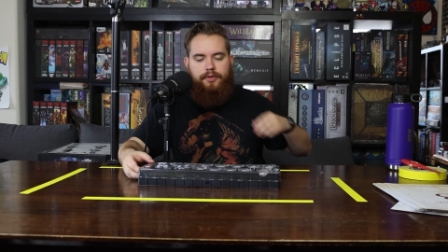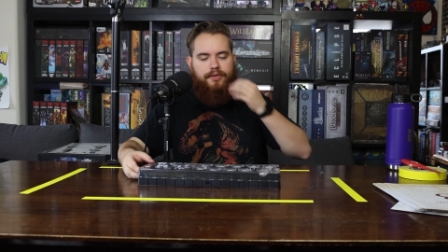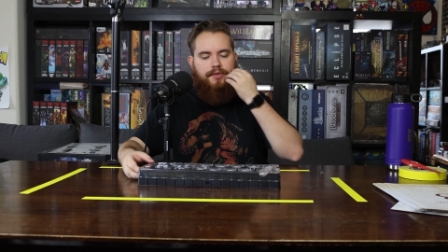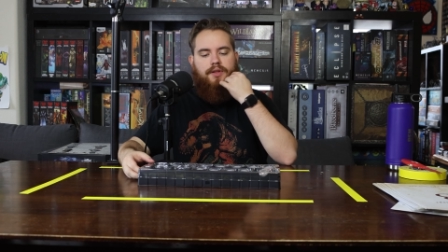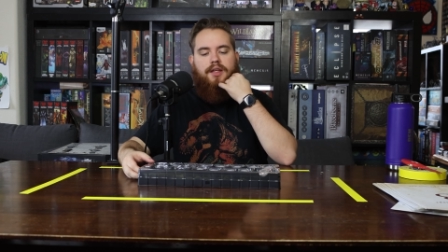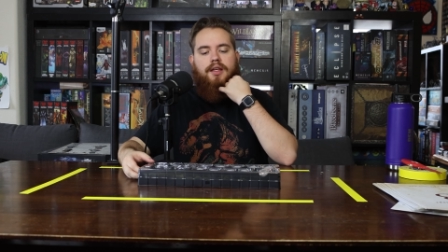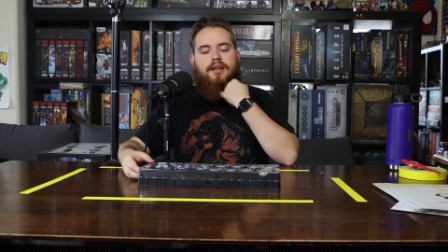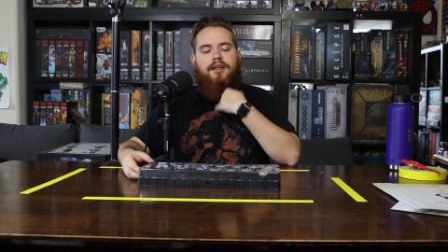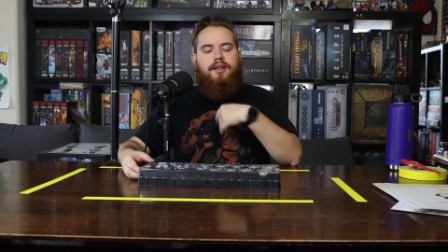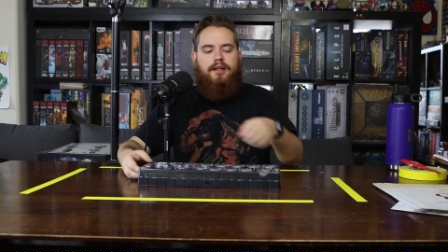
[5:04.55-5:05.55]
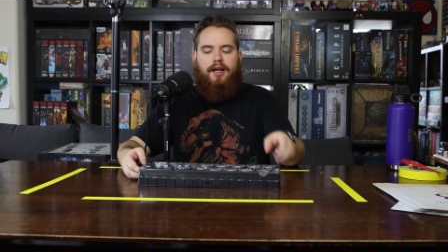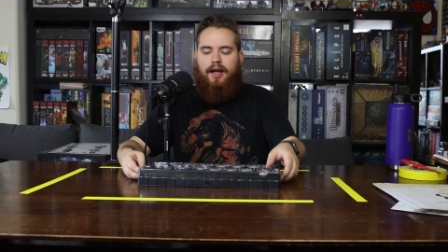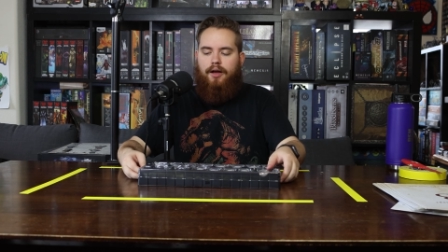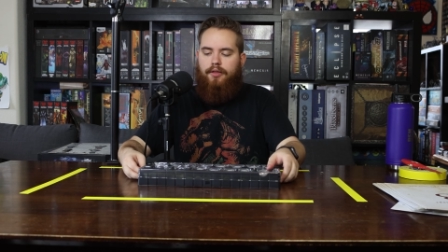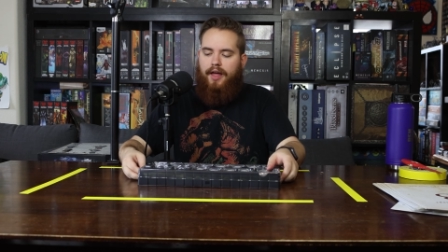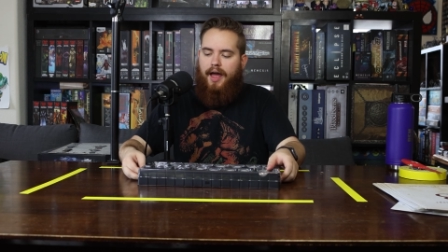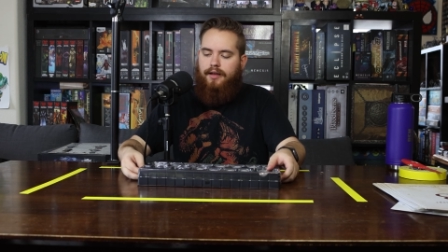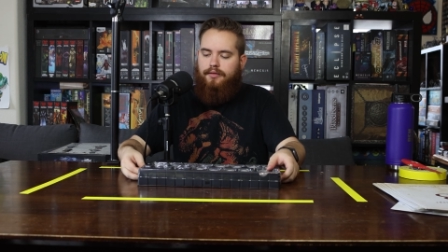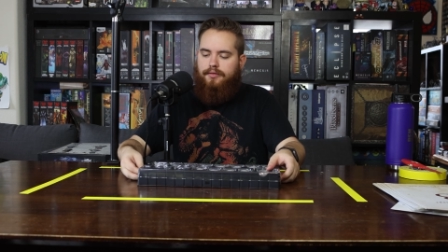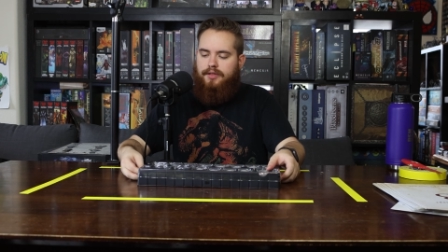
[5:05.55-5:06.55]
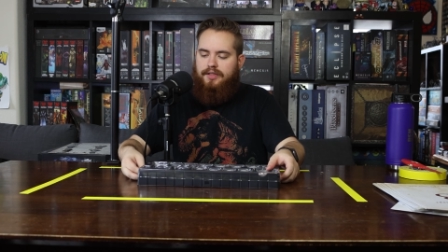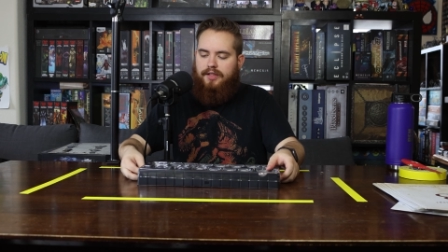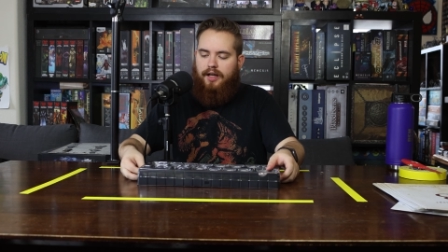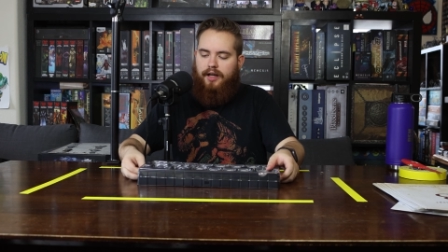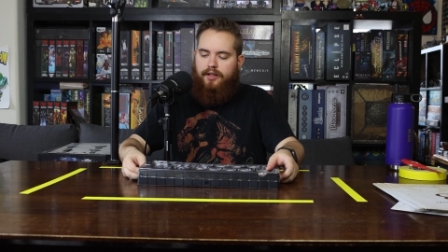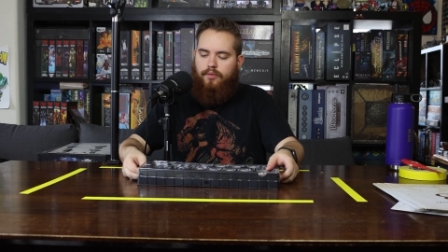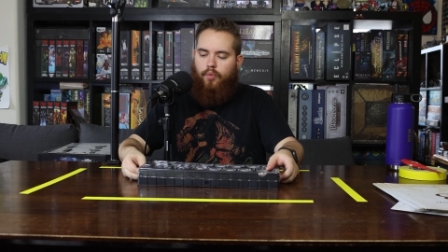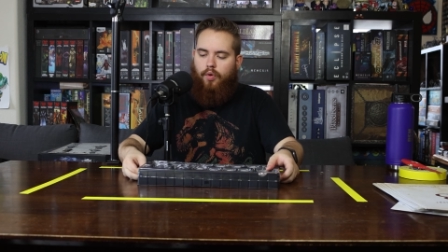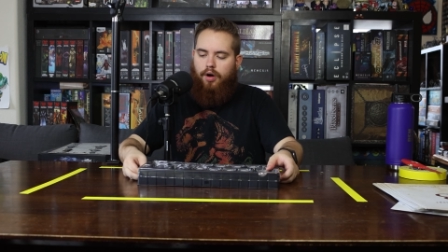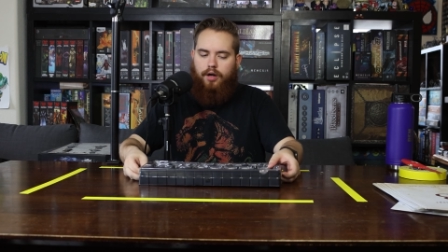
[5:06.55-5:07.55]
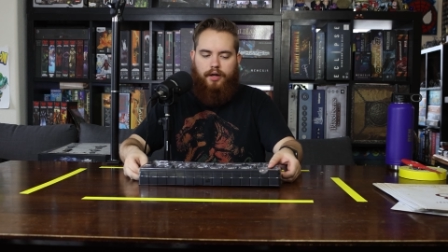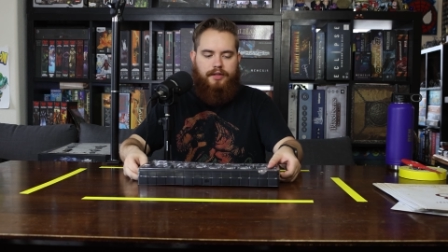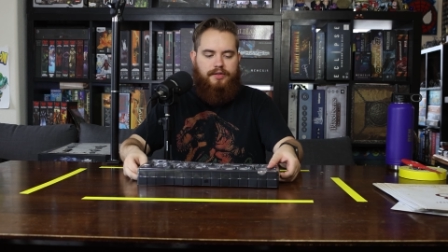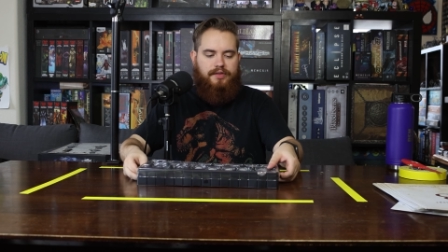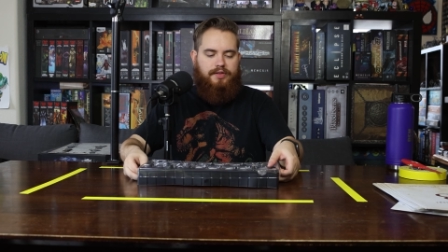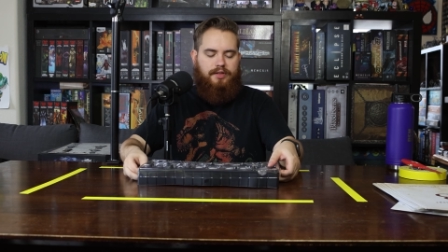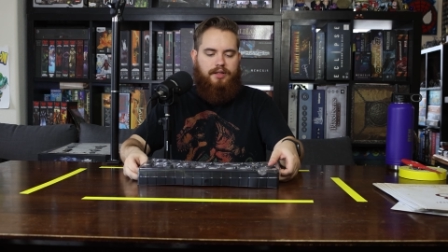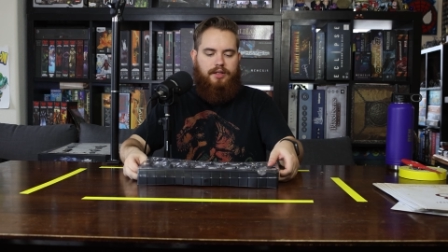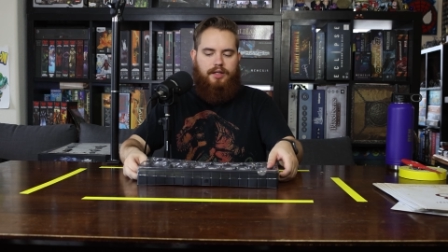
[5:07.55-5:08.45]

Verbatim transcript: We'll see how that design works.